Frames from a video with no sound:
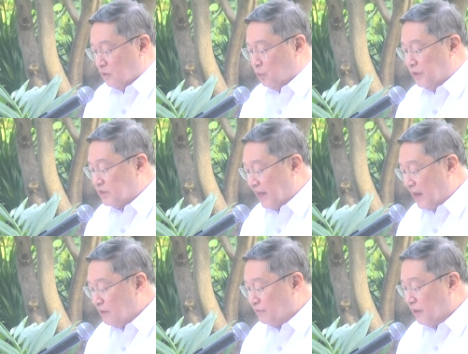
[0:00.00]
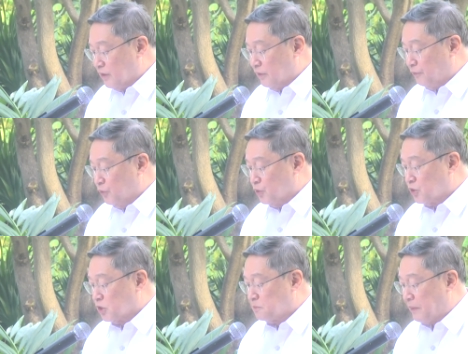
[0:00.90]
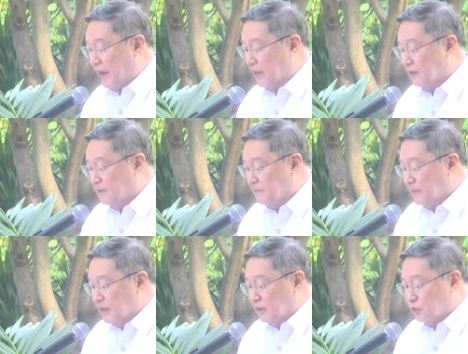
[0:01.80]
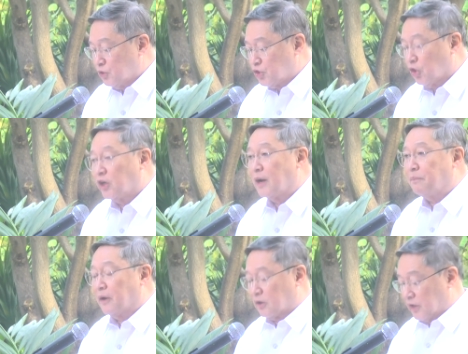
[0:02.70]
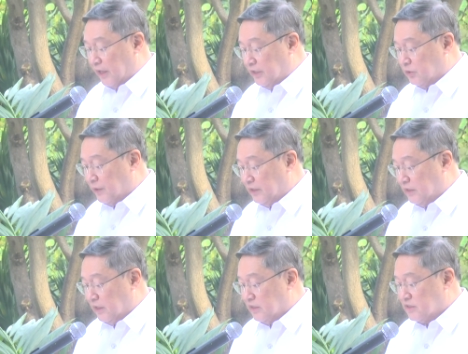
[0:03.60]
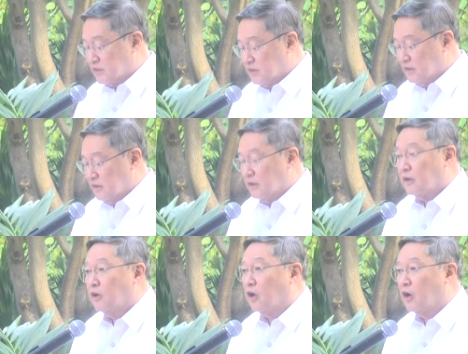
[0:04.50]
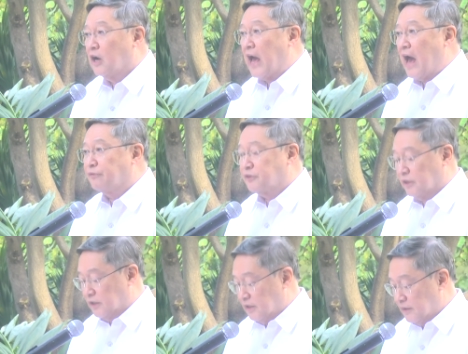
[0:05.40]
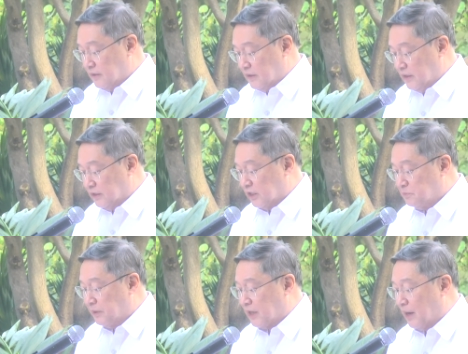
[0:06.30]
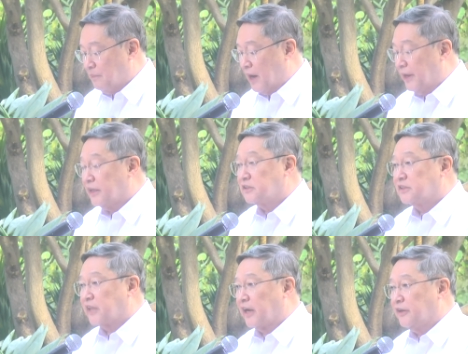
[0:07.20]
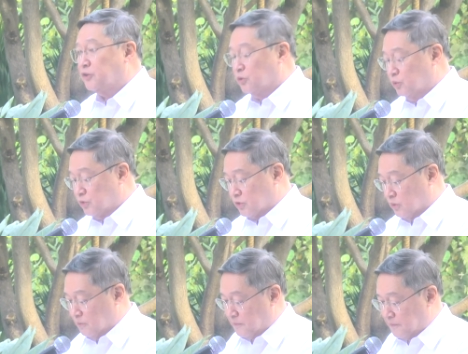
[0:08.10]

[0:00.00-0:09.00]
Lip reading: We save and refuse to spend to shore up our credit ratings long after it has become unnecessary to do so.